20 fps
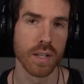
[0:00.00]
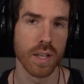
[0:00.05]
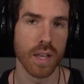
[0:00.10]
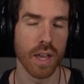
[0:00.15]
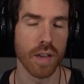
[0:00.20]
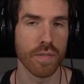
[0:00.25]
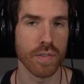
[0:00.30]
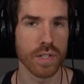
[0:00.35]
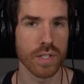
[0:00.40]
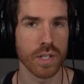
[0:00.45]

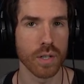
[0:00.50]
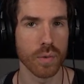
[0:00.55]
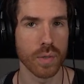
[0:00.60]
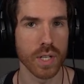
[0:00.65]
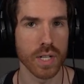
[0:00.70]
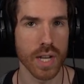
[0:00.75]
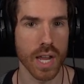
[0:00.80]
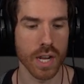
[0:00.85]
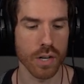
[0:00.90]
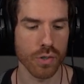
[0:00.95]
F is the
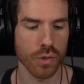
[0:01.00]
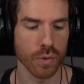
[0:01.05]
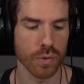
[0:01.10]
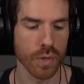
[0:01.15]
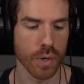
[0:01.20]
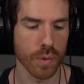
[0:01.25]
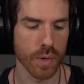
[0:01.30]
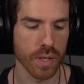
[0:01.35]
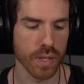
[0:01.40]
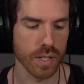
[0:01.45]
only natural
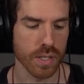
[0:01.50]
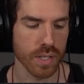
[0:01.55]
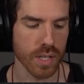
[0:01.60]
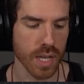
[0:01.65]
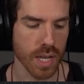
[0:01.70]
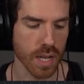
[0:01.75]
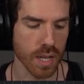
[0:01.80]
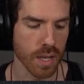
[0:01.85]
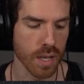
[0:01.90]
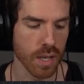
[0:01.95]
note in this
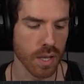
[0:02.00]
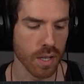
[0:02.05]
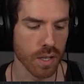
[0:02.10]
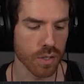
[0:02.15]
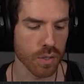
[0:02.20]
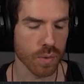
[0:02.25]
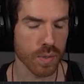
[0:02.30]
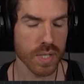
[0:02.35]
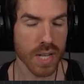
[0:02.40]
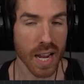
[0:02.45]
key.
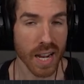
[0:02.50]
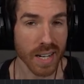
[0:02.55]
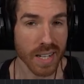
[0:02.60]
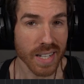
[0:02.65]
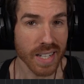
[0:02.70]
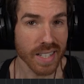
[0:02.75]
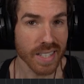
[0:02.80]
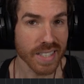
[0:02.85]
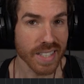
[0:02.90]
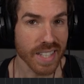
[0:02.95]
So
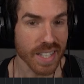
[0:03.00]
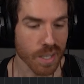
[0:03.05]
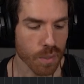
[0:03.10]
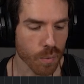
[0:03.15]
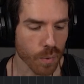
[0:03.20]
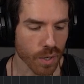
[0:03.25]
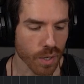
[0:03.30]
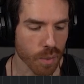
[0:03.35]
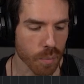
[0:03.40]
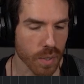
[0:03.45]
technically,
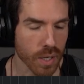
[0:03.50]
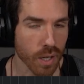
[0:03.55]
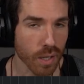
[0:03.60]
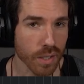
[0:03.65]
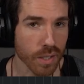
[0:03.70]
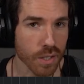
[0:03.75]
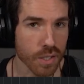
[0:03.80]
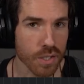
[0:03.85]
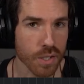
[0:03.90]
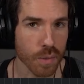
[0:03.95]
we're going to be
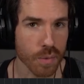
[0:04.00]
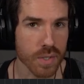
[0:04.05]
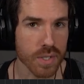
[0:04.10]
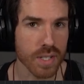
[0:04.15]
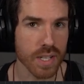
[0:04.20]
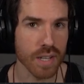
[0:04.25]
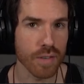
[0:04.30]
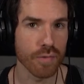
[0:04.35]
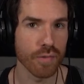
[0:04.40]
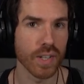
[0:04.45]
calling this note
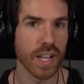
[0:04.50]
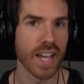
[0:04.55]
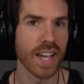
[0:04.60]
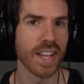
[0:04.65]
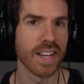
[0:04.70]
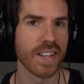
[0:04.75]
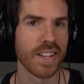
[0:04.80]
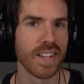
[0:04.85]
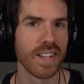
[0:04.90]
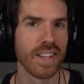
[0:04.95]
C
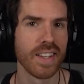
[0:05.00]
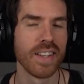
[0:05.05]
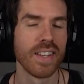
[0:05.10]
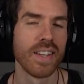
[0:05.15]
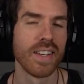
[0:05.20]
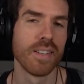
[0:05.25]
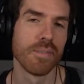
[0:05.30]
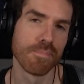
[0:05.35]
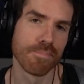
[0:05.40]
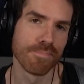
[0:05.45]
flat.
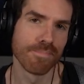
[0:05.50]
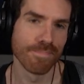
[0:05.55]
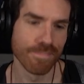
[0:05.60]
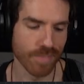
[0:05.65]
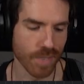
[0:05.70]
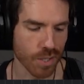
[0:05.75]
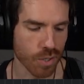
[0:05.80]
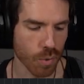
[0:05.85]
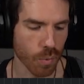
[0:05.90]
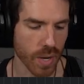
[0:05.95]

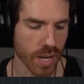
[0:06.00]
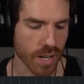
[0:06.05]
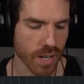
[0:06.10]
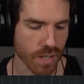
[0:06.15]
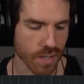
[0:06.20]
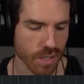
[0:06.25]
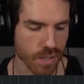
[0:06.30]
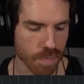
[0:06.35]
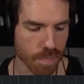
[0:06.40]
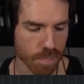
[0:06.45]
That's the way it
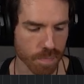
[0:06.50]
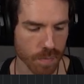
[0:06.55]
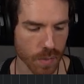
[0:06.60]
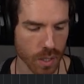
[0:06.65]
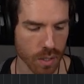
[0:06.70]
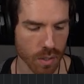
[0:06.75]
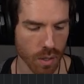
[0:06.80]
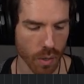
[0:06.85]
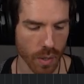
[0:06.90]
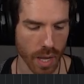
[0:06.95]
is.
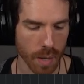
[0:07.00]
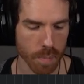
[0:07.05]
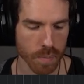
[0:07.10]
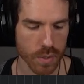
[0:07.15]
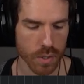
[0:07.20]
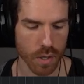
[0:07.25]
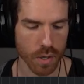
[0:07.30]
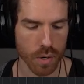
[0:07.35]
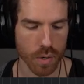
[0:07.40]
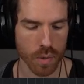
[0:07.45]
Okay,
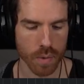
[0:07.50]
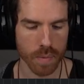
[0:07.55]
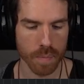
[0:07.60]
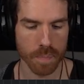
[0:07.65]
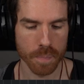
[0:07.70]
so